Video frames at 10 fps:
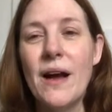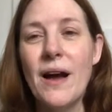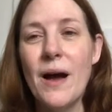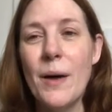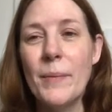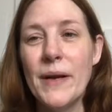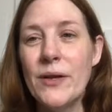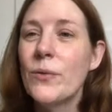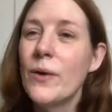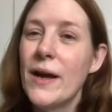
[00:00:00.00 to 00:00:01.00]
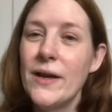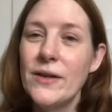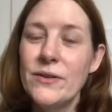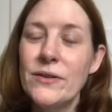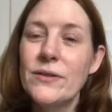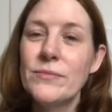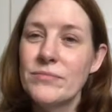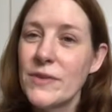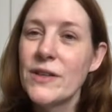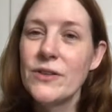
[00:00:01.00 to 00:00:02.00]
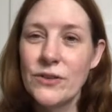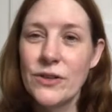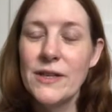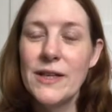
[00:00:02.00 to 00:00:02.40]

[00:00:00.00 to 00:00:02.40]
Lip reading: either way, you're going